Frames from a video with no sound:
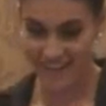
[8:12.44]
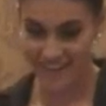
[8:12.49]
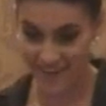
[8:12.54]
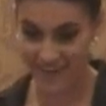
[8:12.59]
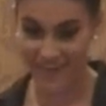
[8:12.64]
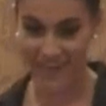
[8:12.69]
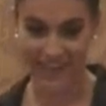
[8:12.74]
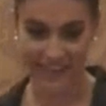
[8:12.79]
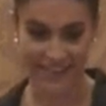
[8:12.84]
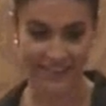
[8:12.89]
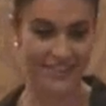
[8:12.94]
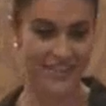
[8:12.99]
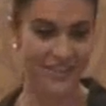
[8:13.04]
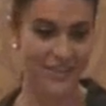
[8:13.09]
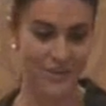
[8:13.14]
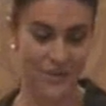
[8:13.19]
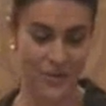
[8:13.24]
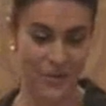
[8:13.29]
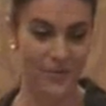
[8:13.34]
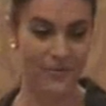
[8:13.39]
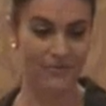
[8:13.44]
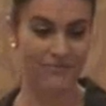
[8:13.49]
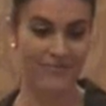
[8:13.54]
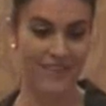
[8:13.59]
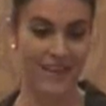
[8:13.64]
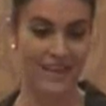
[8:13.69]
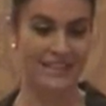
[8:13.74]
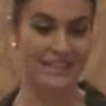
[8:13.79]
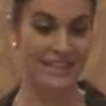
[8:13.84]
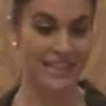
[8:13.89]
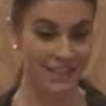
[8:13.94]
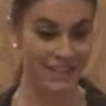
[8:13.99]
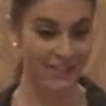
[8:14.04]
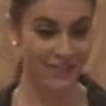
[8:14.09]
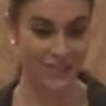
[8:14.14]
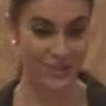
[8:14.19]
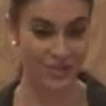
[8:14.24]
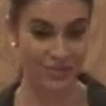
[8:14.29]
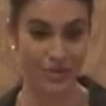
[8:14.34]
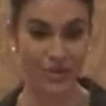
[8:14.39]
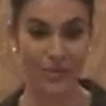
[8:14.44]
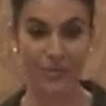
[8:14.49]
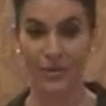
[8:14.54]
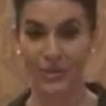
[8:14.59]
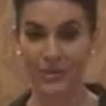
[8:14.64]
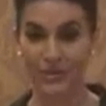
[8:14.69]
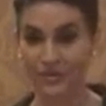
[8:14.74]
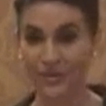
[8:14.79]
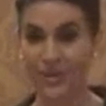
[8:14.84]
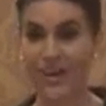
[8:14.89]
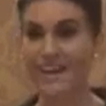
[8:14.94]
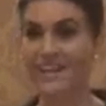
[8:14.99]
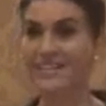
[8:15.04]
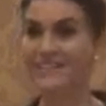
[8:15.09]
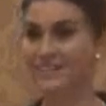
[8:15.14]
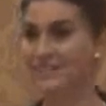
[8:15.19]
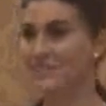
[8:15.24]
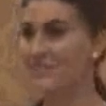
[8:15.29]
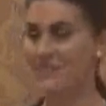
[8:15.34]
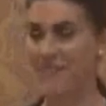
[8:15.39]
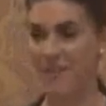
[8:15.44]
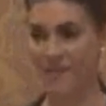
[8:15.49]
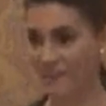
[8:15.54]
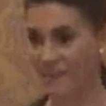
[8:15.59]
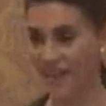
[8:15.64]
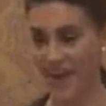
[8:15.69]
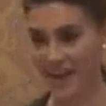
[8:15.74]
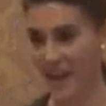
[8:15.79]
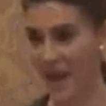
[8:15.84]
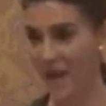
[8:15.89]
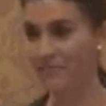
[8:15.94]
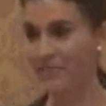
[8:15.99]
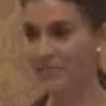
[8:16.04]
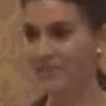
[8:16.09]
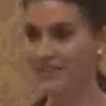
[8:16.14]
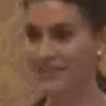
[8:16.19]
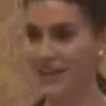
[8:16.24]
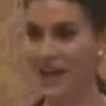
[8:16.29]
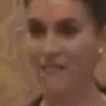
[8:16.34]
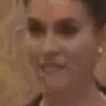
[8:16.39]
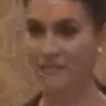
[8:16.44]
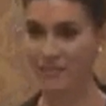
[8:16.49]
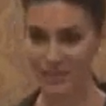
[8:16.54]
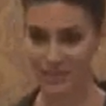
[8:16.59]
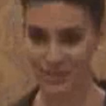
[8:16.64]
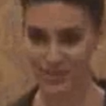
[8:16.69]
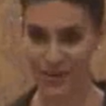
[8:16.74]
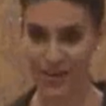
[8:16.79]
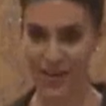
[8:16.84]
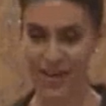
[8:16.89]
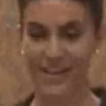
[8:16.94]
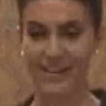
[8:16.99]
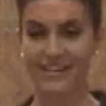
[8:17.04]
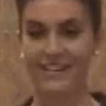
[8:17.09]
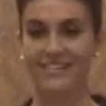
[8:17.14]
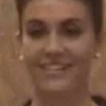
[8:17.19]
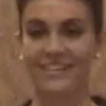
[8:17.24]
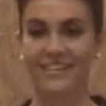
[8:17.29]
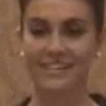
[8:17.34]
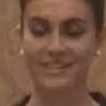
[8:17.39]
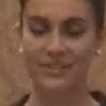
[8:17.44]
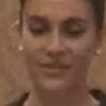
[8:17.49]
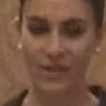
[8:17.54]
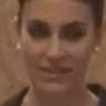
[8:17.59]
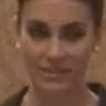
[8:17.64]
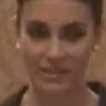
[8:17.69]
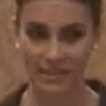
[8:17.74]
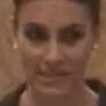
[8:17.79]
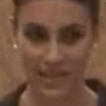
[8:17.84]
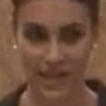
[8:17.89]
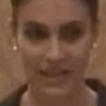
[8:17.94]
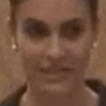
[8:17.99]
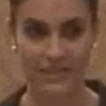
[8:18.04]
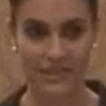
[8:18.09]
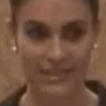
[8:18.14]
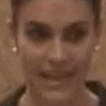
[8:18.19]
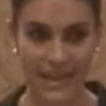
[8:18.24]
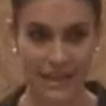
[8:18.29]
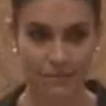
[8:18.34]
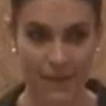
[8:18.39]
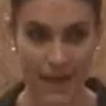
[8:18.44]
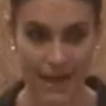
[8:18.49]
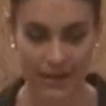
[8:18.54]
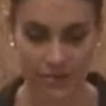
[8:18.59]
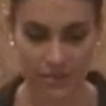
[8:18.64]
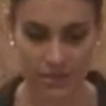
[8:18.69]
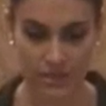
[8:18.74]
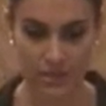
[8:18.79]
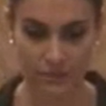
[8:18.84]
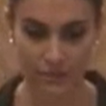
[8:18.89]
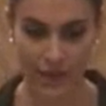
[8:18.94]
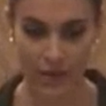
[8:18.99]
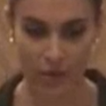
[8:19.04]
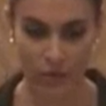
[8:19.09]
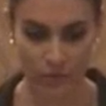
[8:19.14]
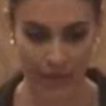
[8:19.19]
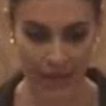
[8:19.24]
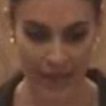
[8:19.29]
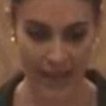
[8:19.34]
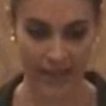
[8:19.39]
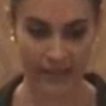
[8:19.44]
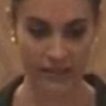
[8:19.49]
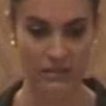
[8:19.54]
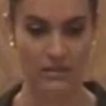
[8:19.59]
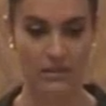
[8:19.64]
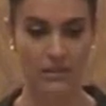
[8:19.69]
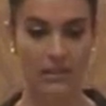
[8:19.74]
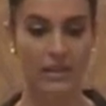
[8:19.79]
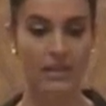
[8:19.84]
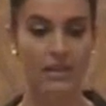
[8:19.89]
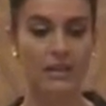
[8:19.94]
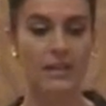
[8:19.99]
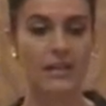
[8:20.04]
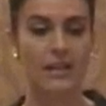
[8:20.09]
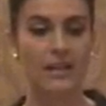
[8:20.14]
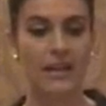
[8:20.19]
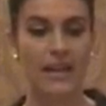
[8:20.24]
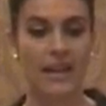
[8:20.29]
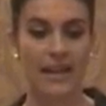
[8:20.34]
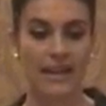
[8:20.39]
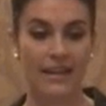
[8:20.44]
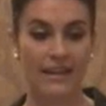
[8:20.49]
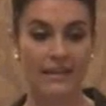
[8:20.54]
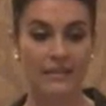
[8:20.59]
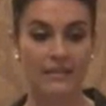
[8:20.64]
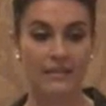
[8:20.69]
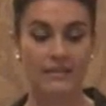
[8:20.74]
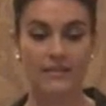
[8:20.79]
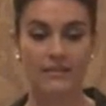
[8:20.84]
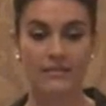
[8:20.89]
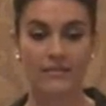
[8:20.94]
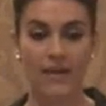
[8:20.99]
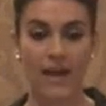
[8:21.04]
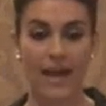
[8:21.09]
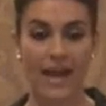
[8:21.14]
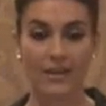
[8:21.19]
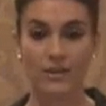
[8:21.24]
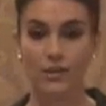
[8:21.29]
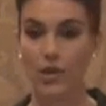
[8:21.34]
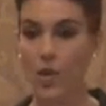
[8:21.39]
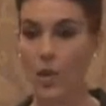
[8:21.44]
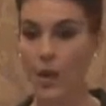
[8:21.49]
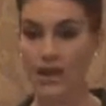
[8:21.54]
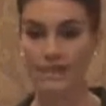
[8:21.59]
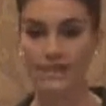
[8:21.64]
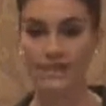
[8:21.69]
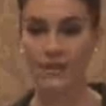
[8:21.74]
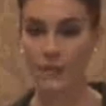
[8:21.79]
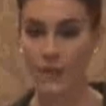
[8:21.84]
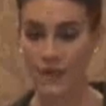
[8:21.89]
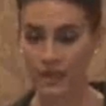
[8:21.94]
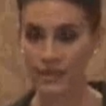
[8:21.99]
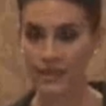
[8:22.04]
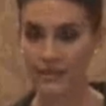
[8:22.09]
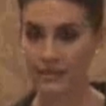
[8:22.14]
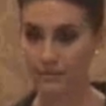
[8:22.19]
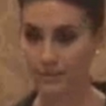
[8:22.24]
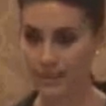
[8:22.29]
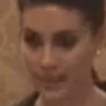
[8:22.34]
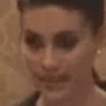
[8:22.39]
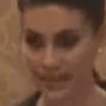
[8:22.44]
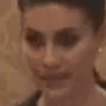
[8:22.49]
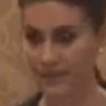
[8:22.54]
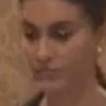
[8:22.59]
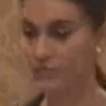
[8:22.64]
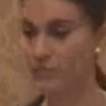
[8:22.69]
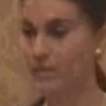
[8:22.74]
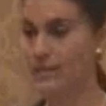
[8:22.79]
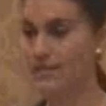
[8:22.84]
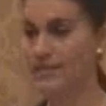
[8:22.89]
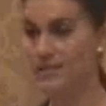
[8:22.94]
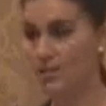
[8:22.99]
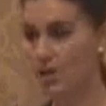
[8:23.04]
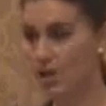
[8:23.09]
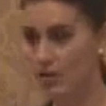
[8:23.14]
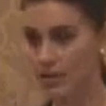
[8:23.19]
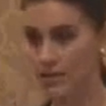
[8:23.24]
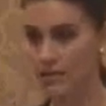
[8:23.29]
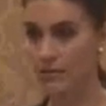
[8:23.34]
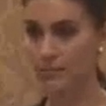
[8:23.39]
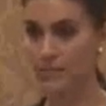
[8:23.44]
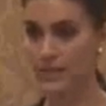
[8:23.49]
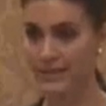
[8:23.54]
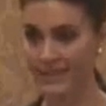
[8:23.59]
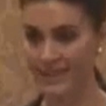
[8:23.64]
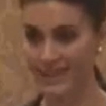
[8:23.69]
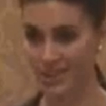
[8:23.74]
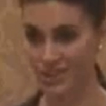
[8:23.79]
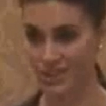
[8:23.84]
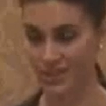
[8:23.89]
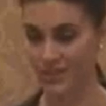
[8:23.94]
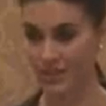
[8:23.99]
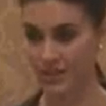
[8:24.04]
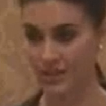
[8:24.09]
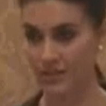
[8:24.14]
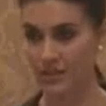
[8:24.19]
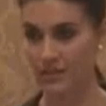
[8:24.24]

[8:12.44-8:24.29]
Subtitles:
So then, as an individual, what do? Fine, I'm gonna try. And so I decided to take matters into my own hands. And I had no idea where to begin, but I started a petition.